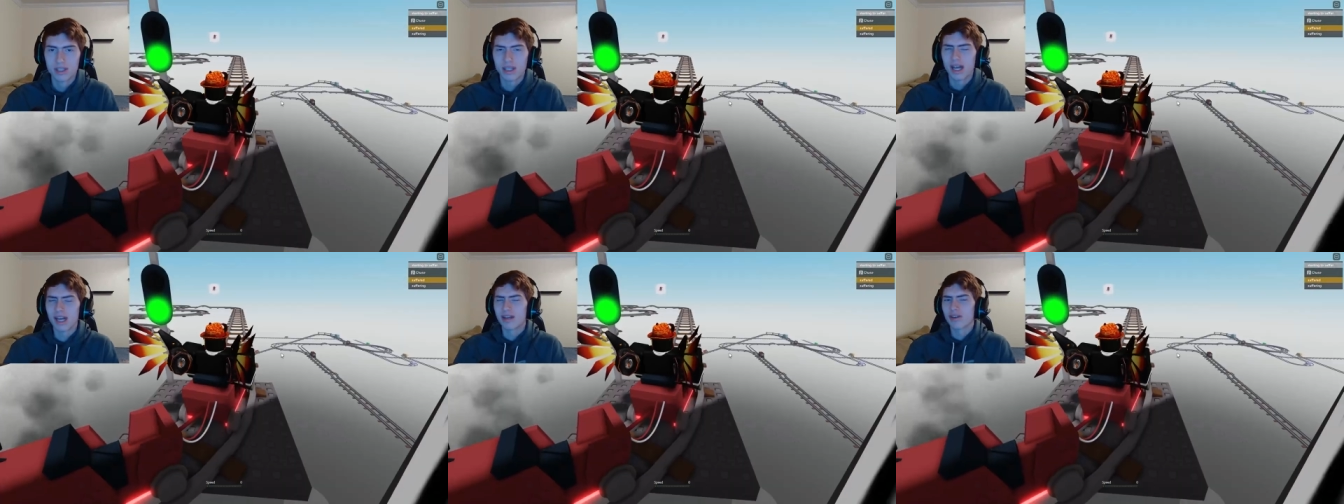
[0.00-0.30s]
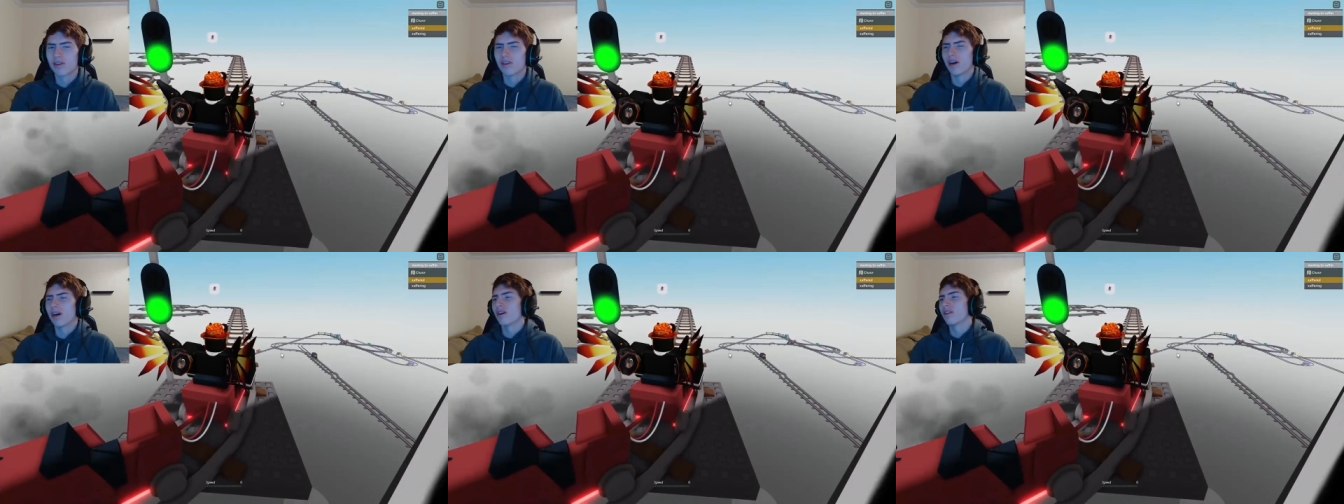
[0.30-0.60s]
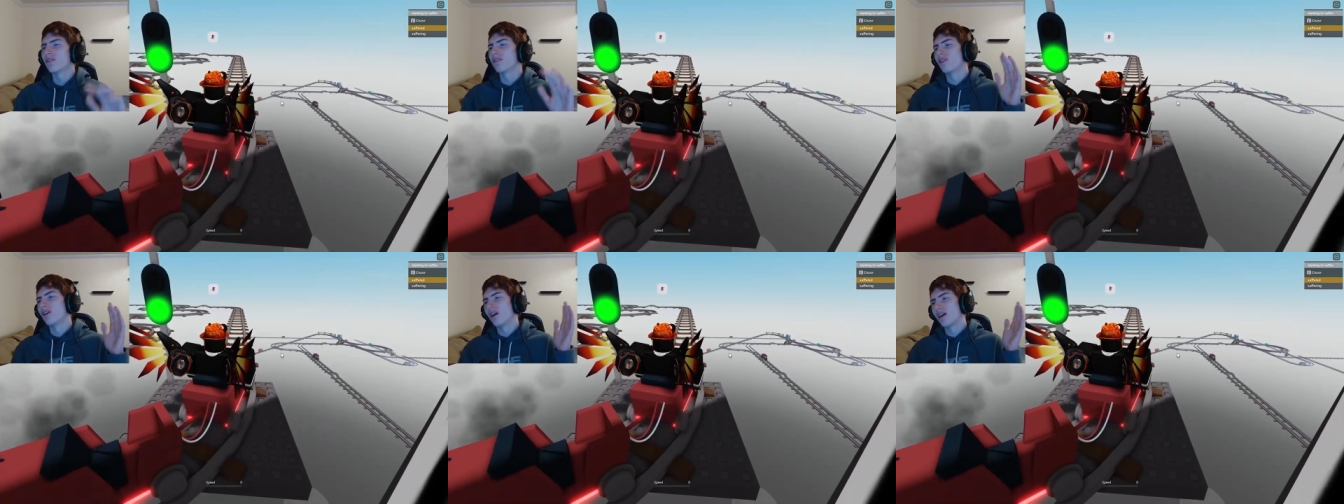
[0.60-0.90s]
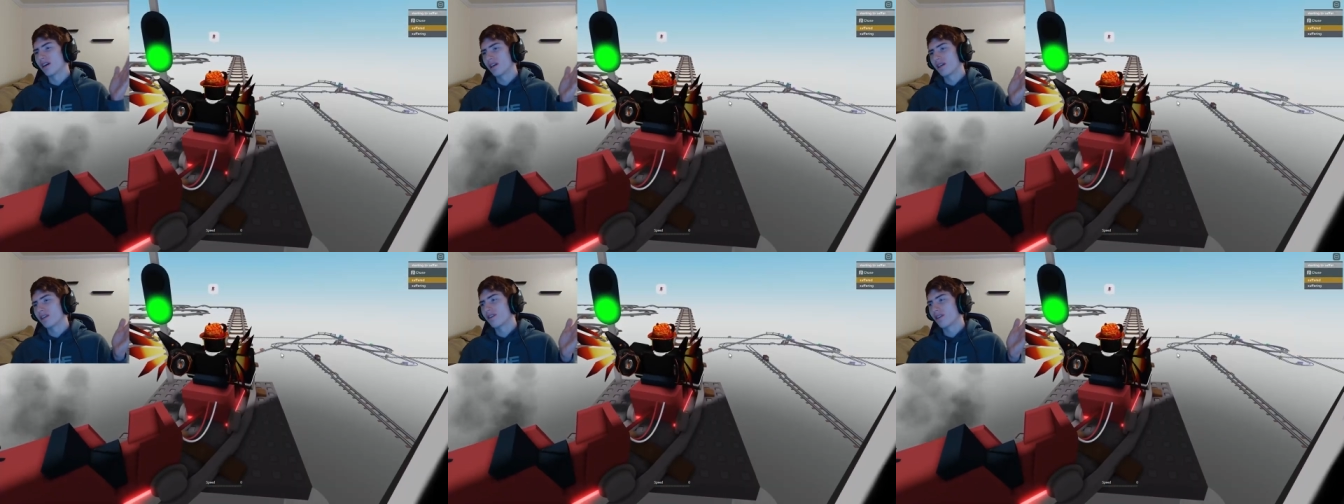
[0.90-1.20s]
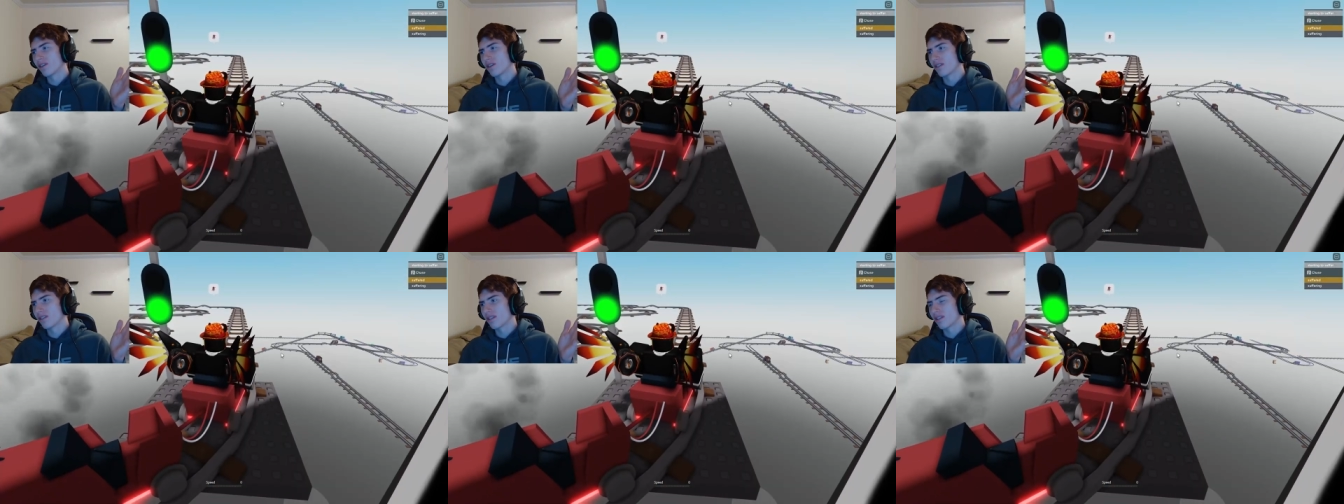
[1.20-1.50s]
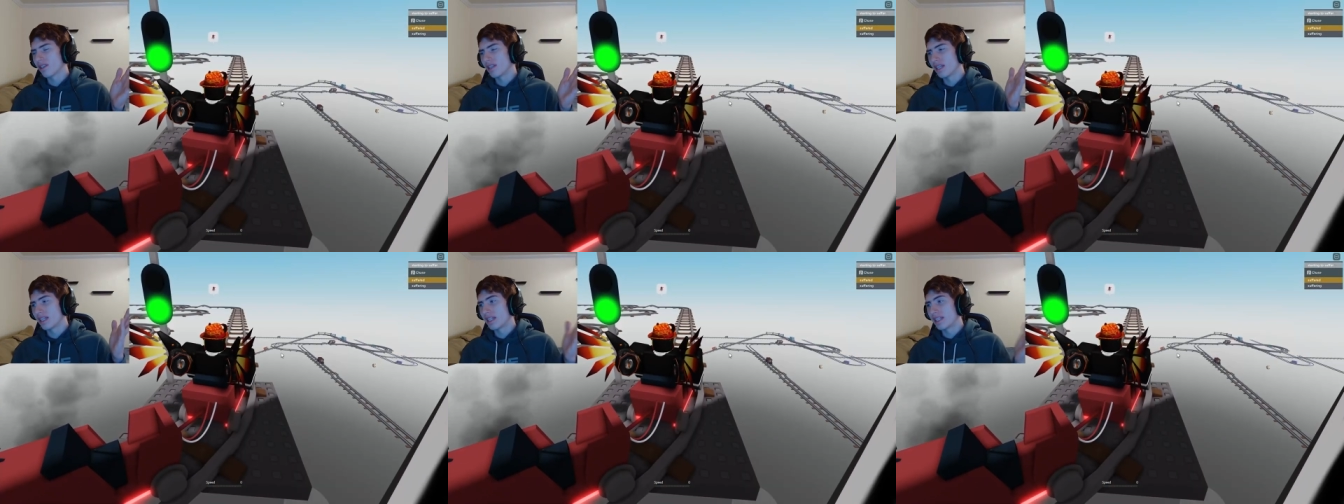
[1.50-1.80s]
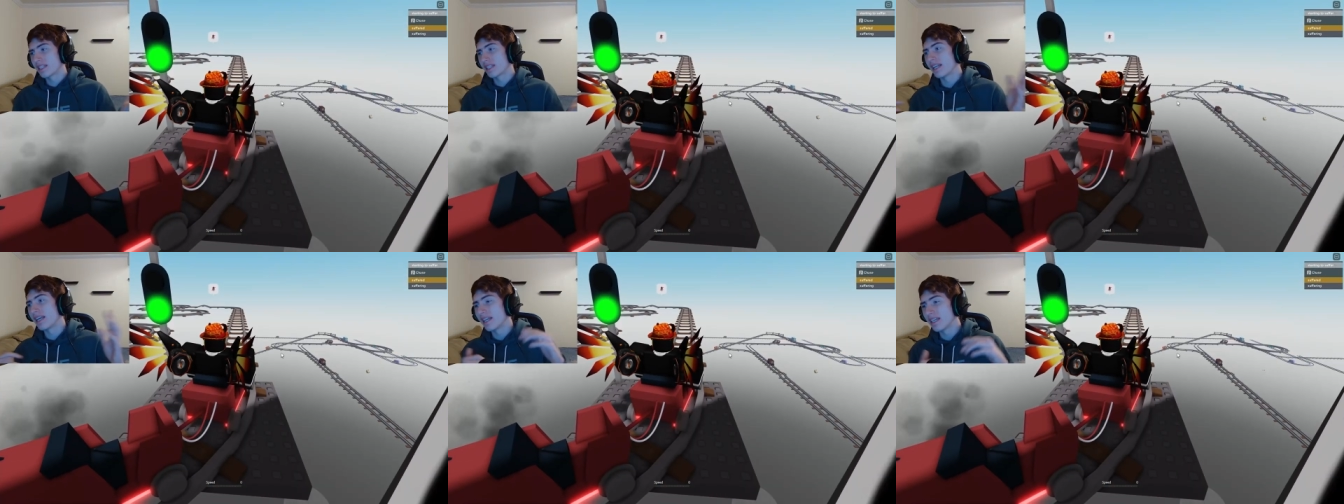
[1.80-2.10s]
I don't know how long it turns,
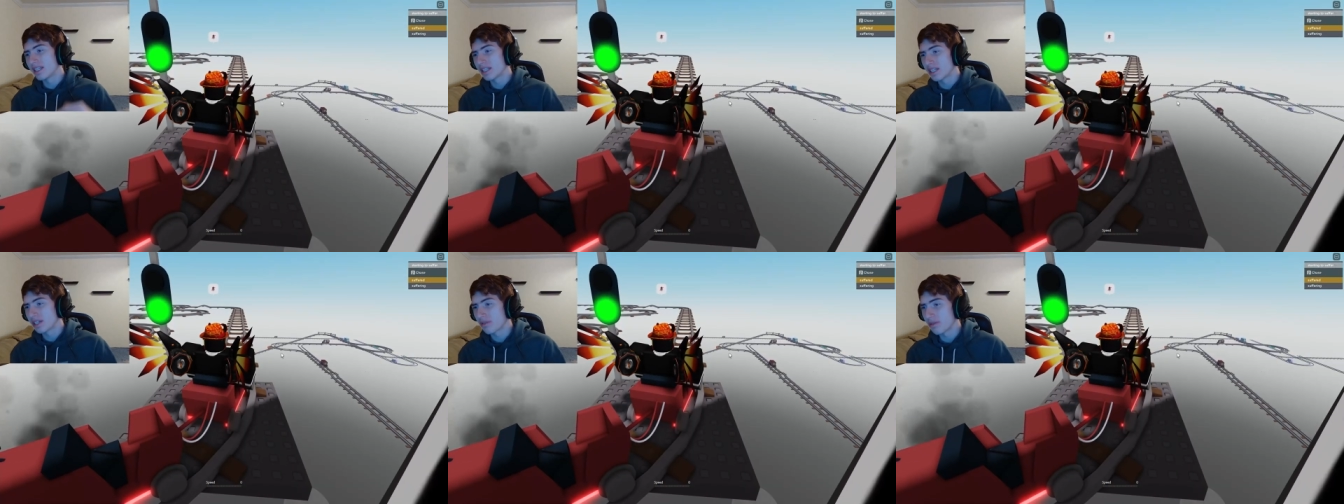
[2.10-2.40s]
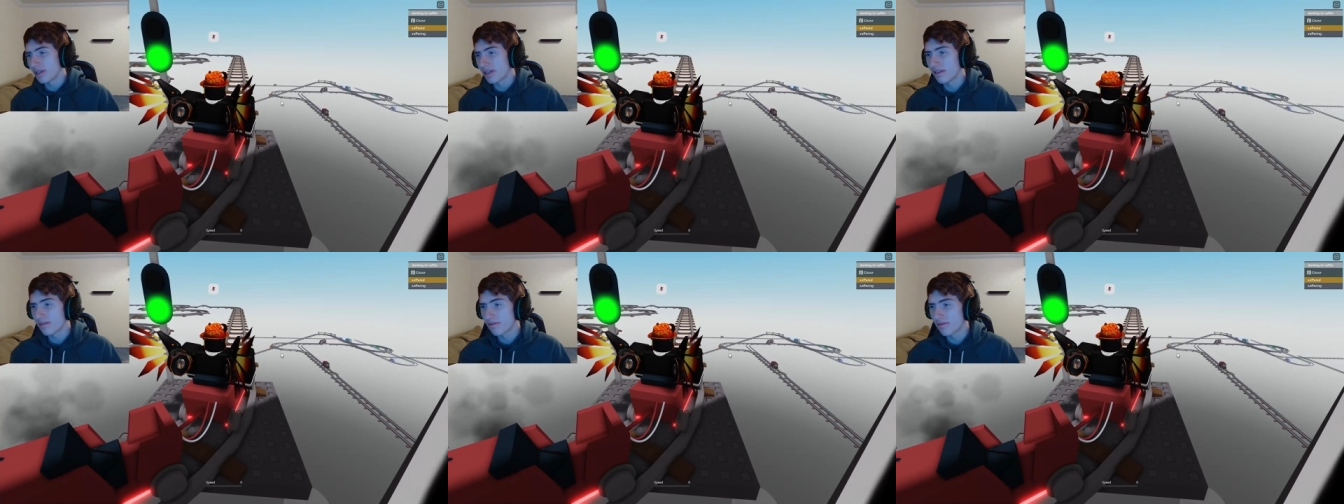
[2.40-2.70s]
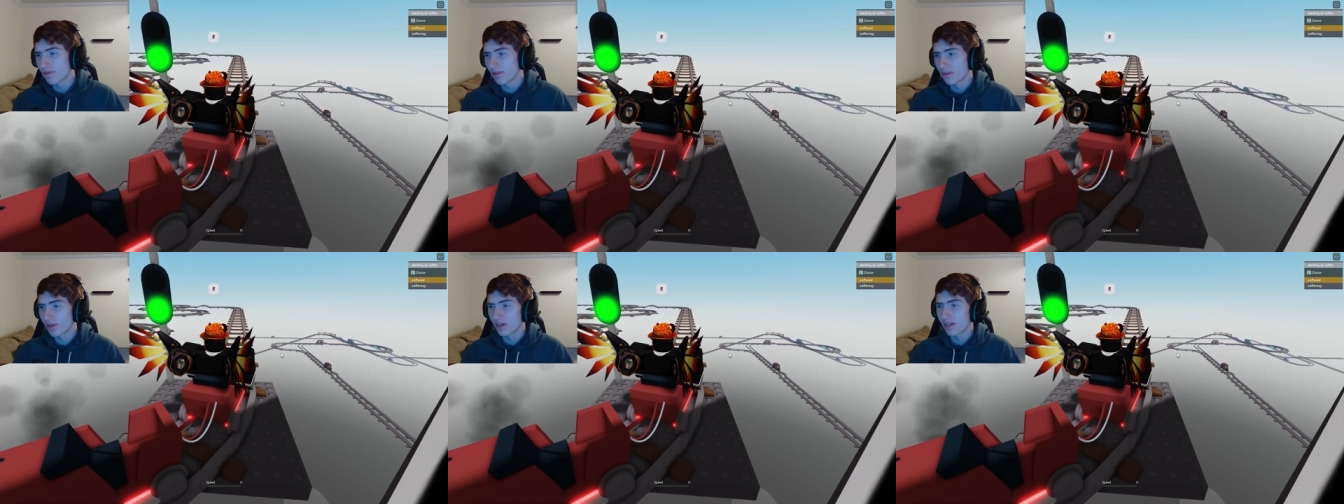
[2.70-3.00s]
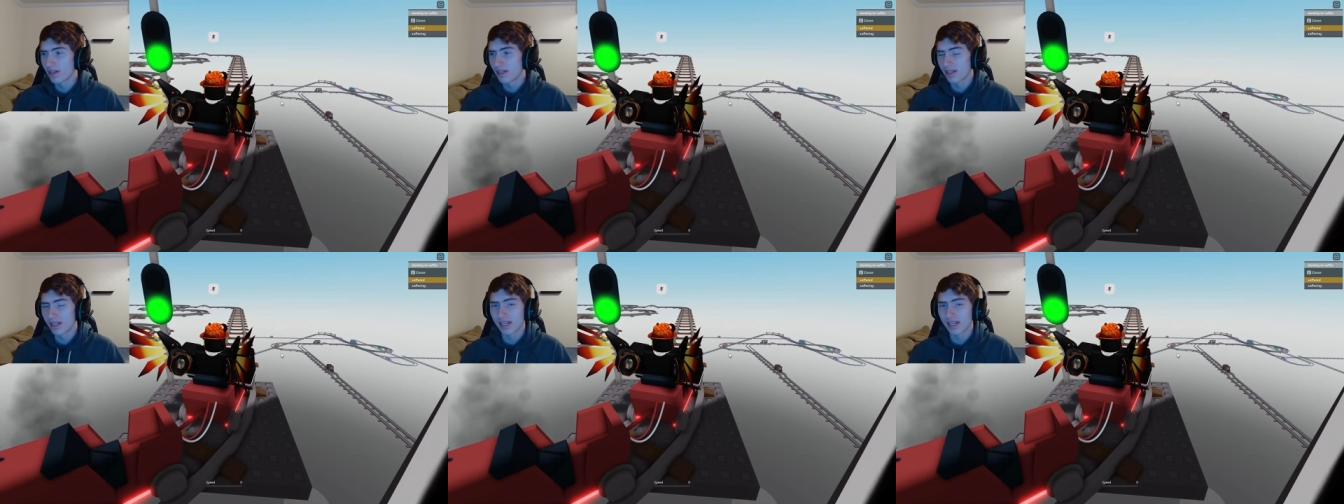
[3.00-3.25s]
it stays green for.